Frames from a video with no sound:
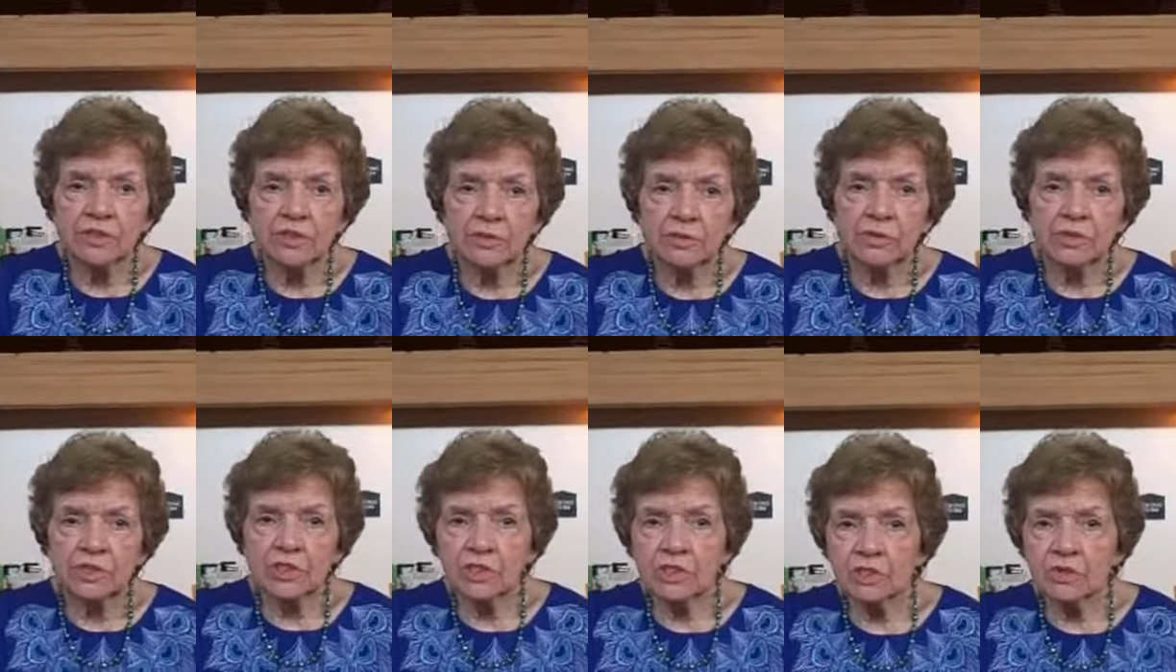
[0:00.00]
She
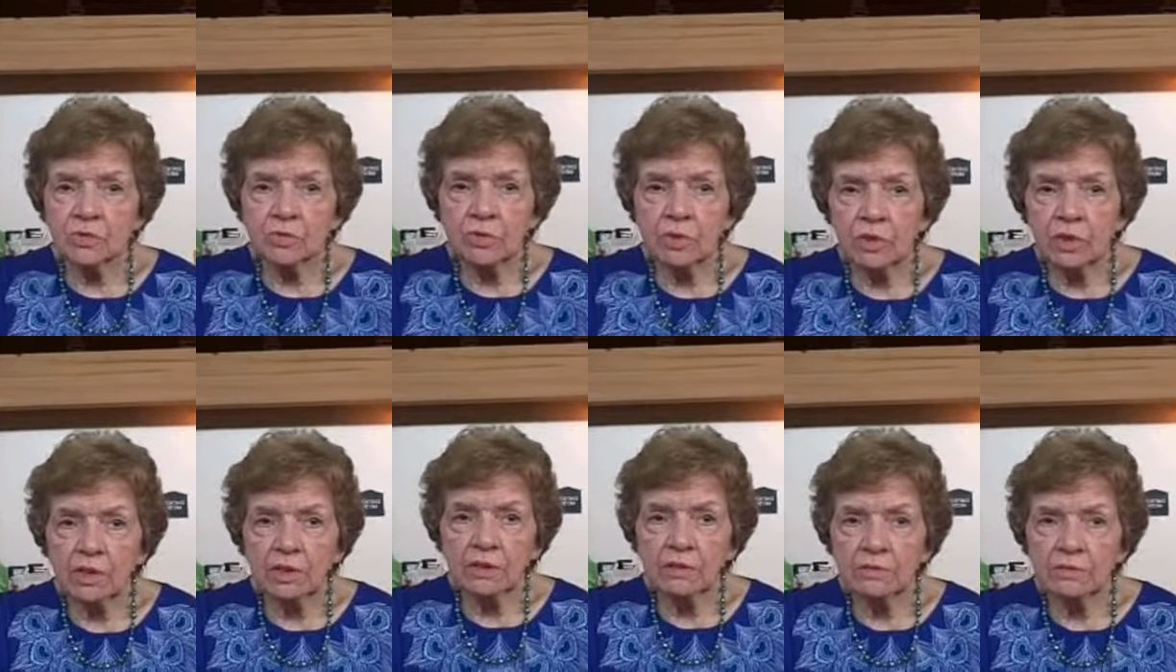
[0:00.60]
was just,
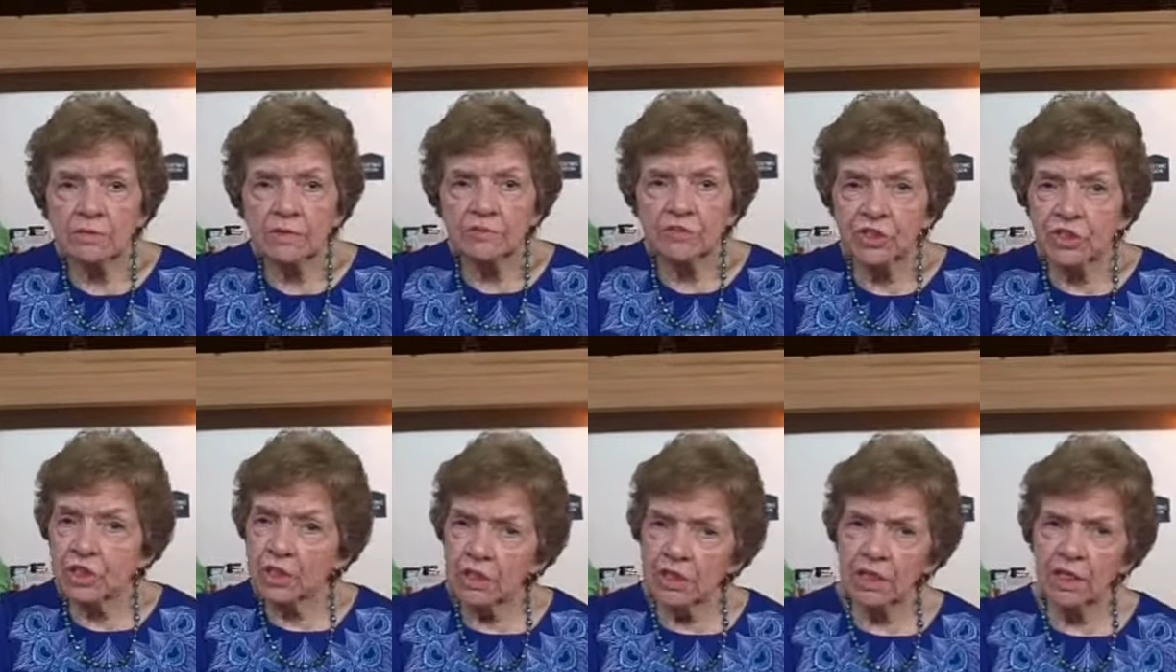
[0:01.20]
if
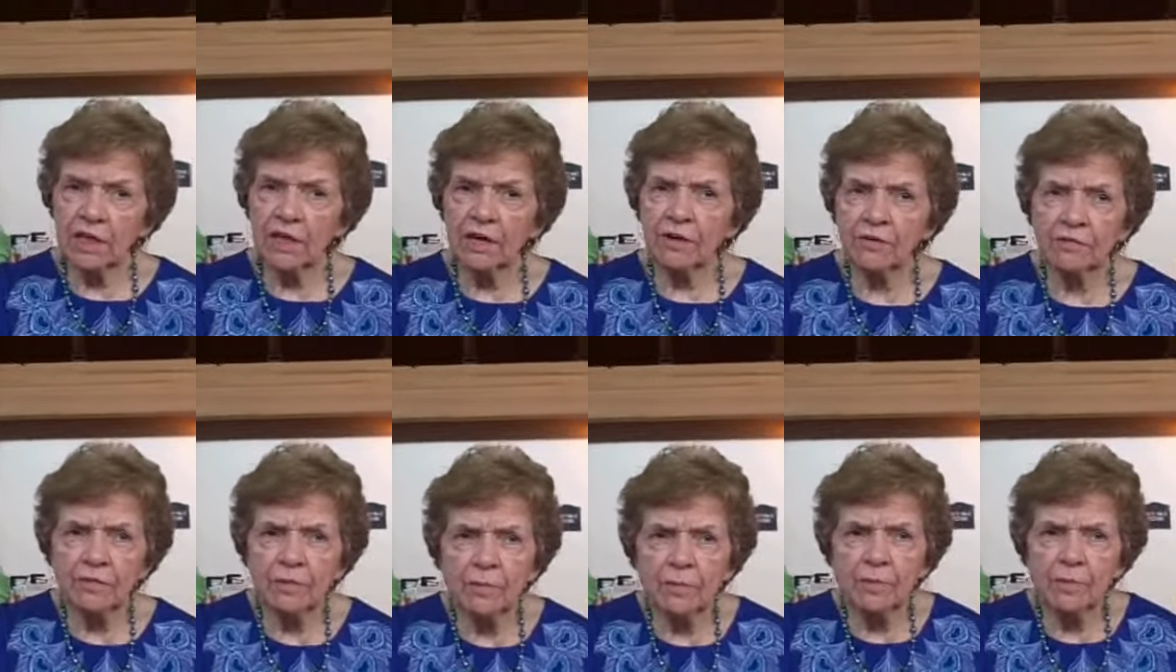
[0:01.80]
she didn't get a
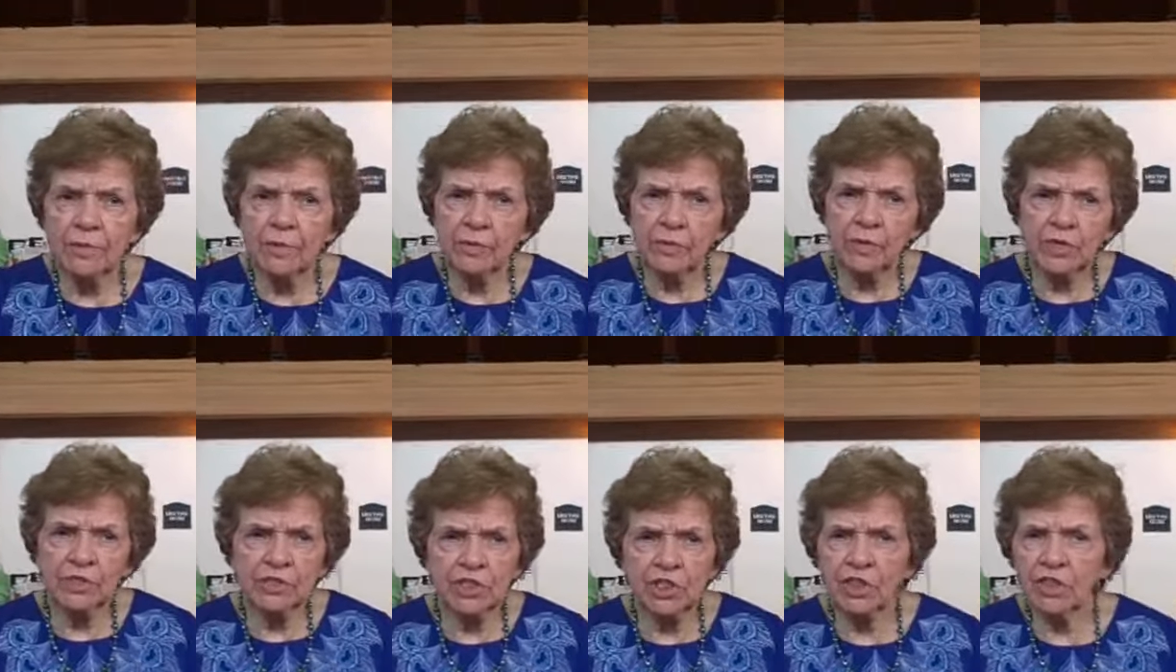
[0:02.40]
letter from them
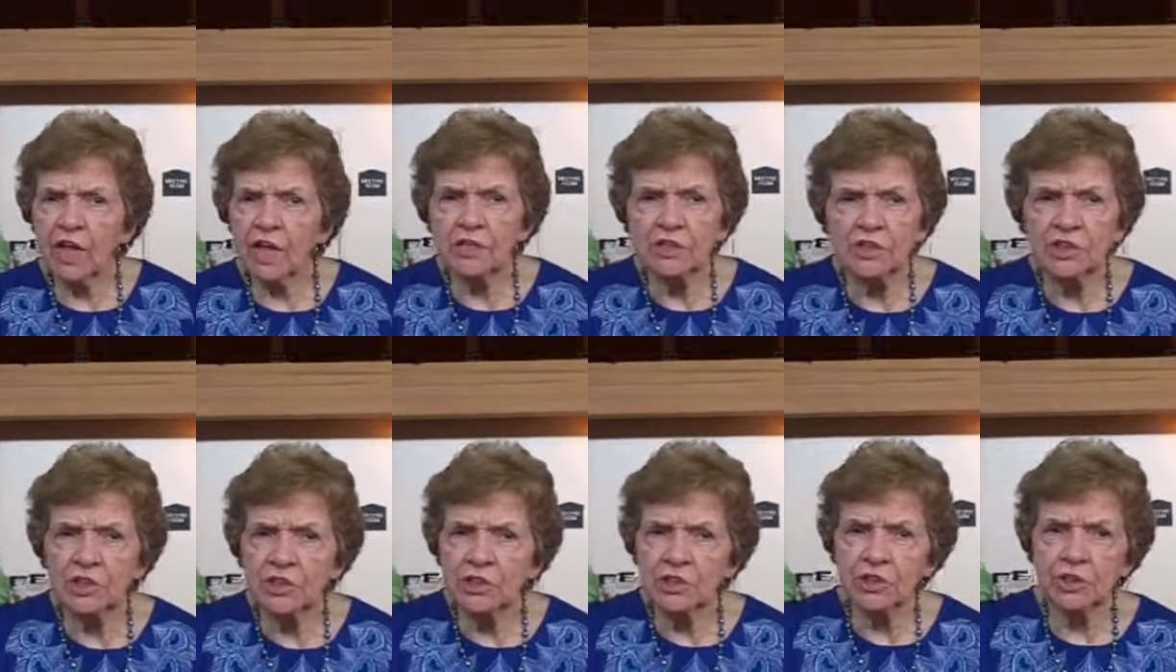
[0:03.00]
when she thought
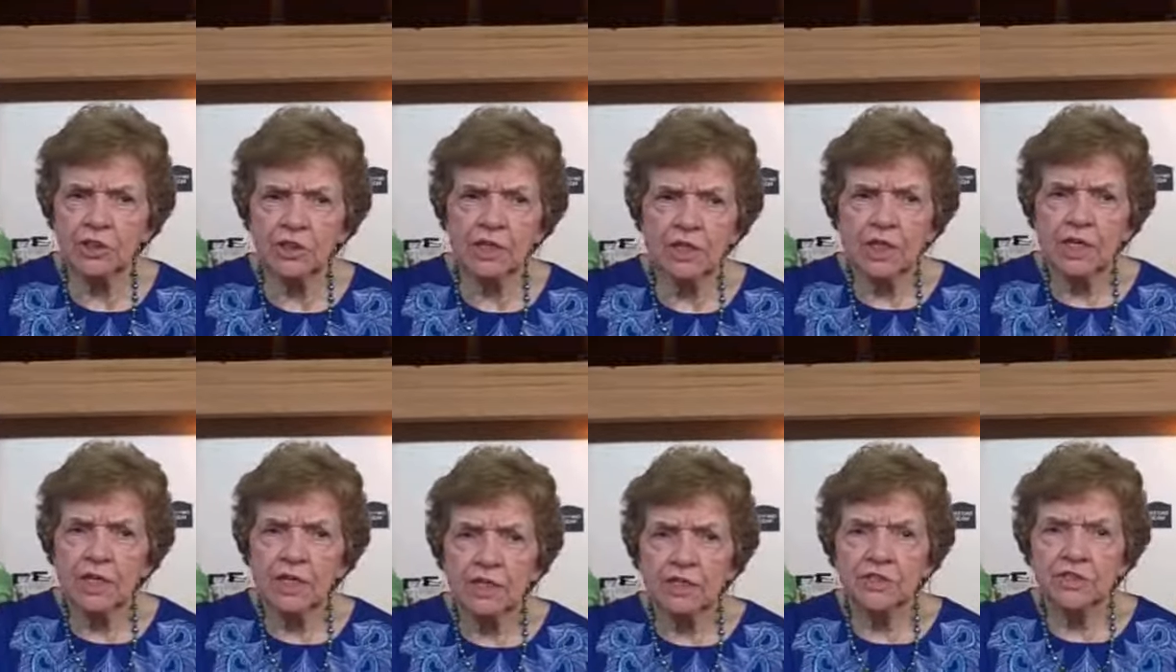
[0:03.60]
she should,
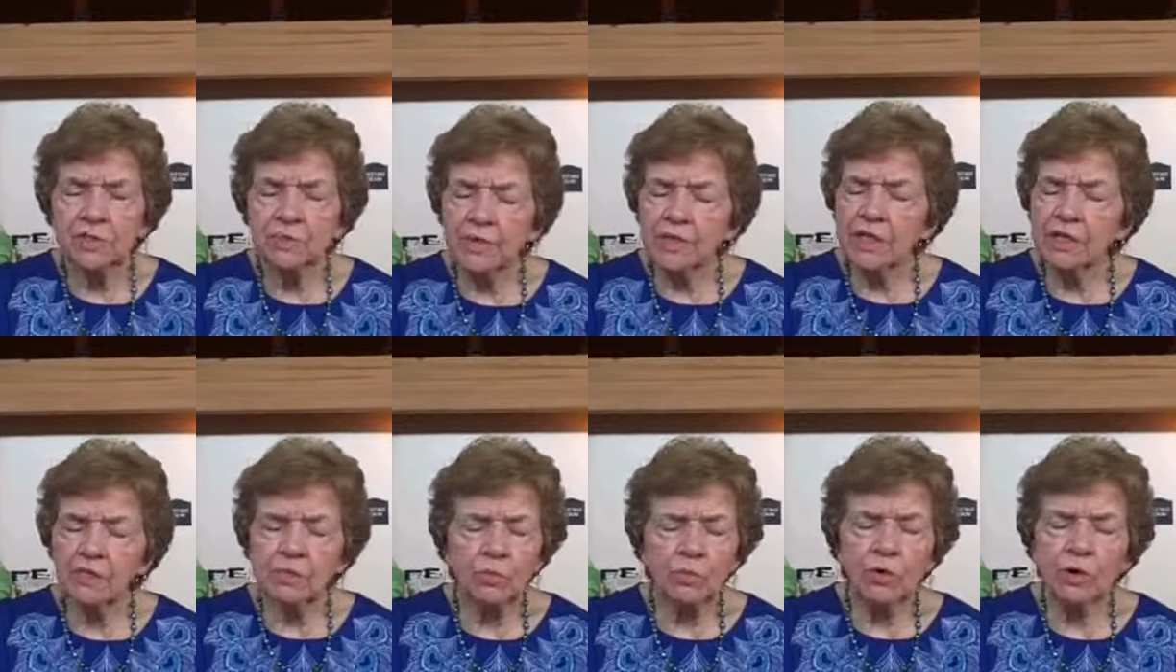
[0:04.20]
she
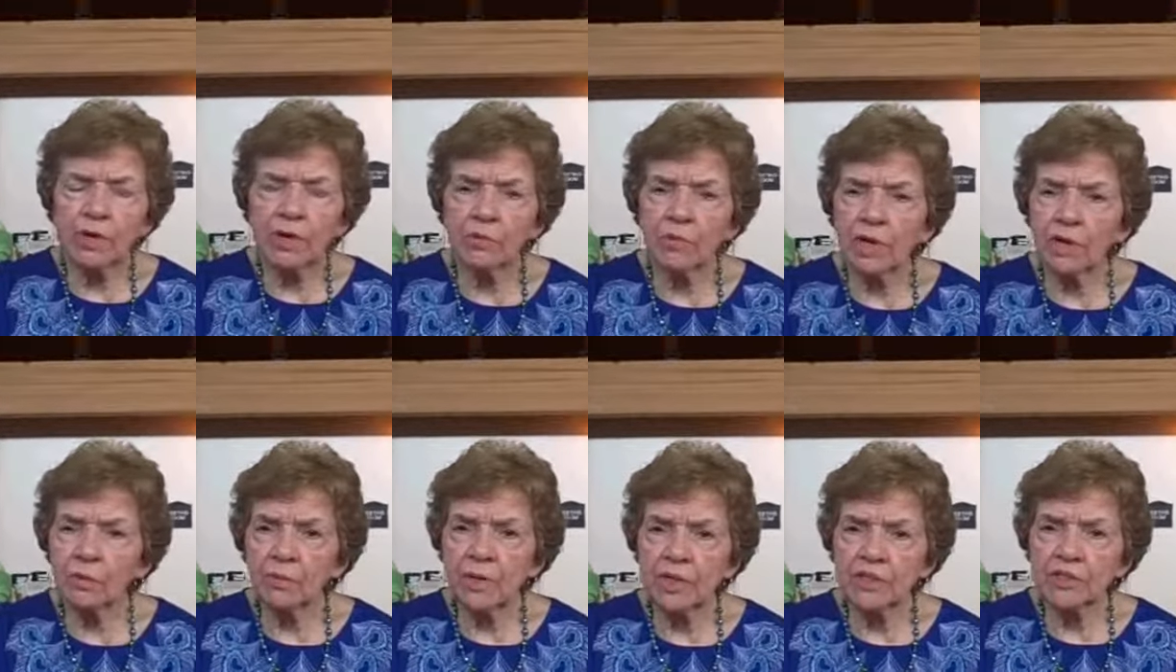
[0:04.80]
began to worry
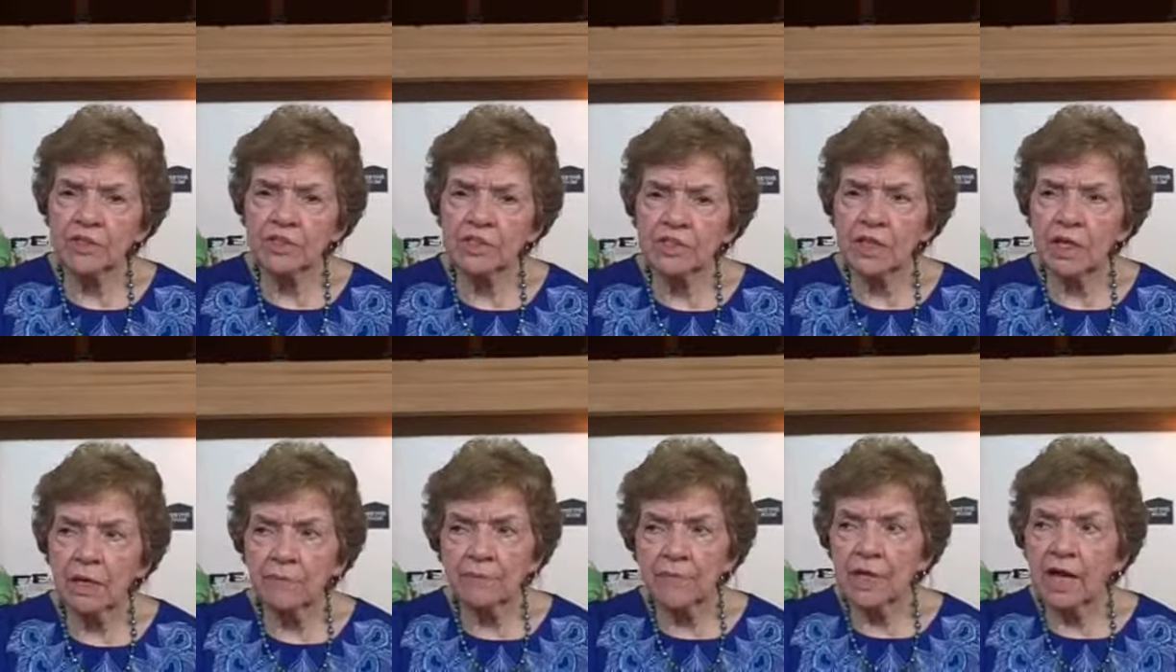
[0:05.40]
right away. She'd
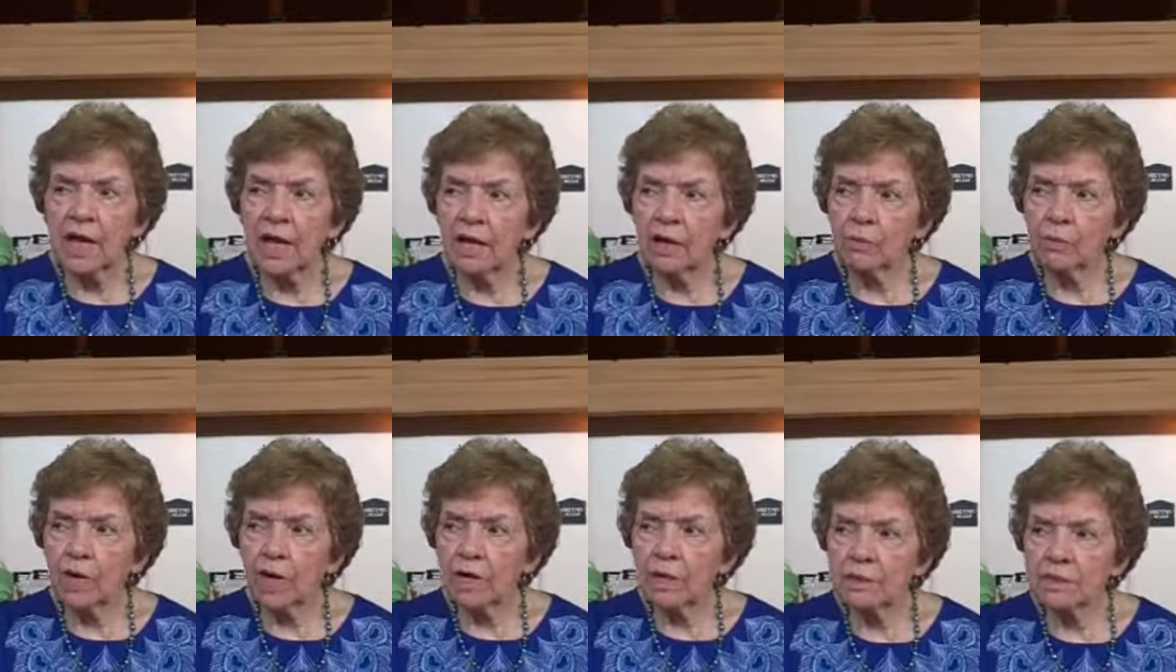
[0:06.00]
say,
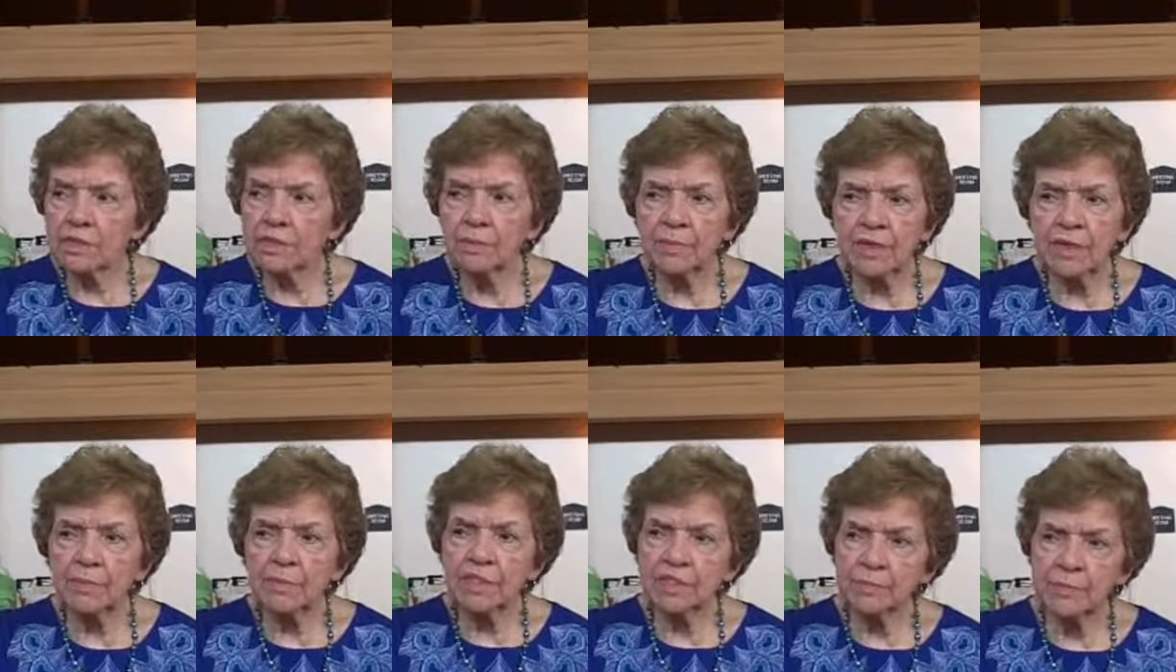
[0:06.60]
"Oh,
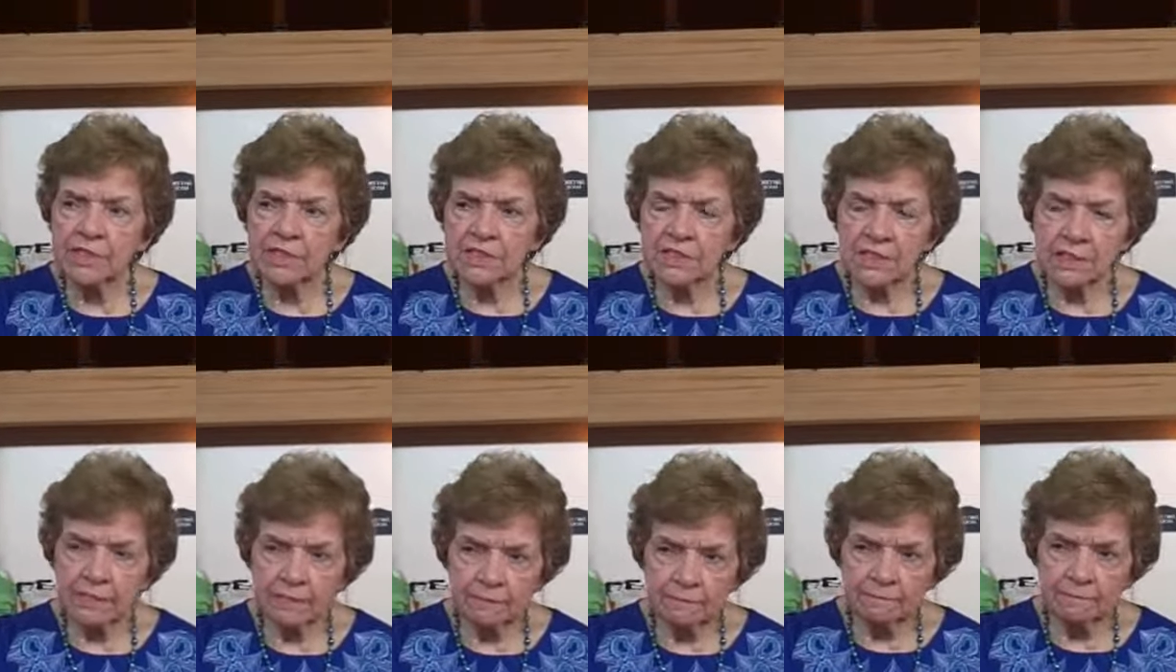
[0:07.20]
somebody must be
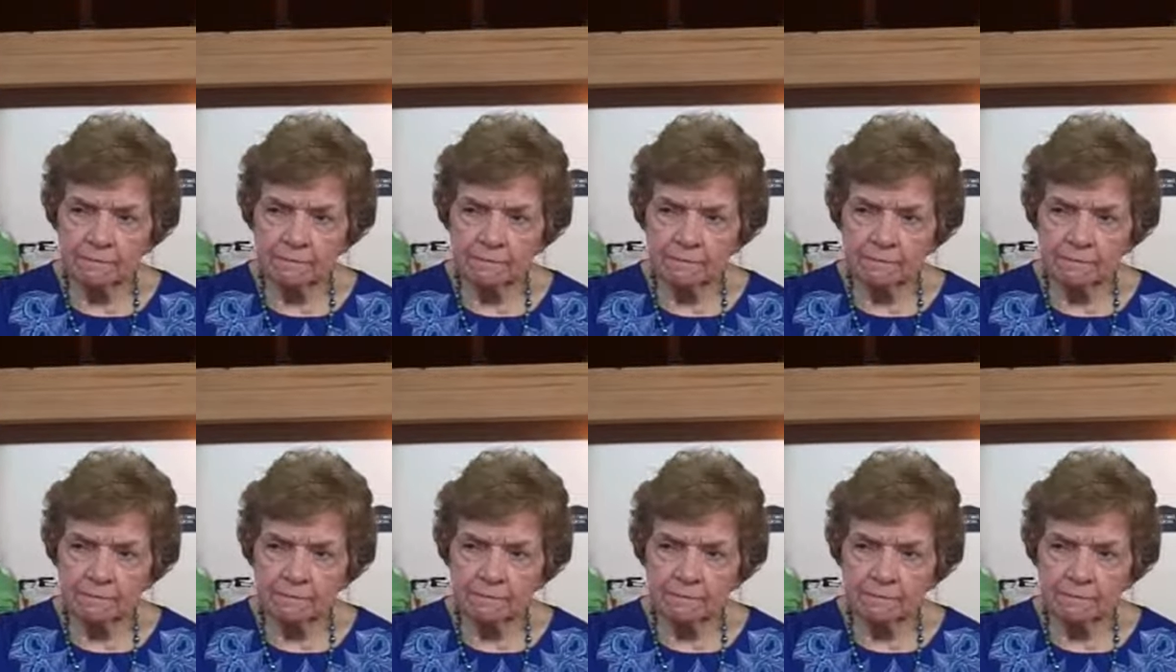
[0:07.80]
sick."